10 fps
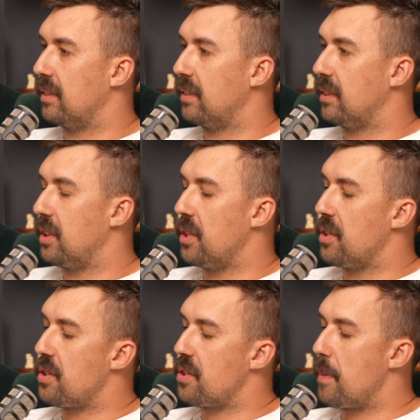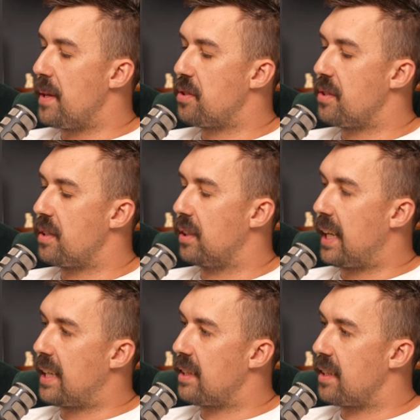You, you you mentioned the
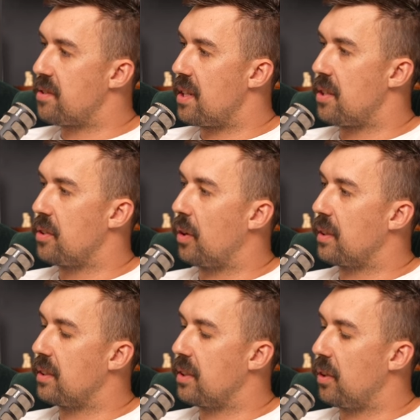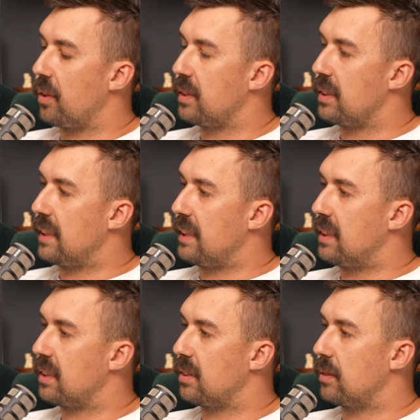lady that said you're not you're not in
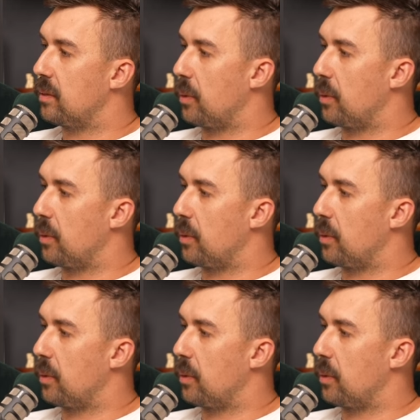this the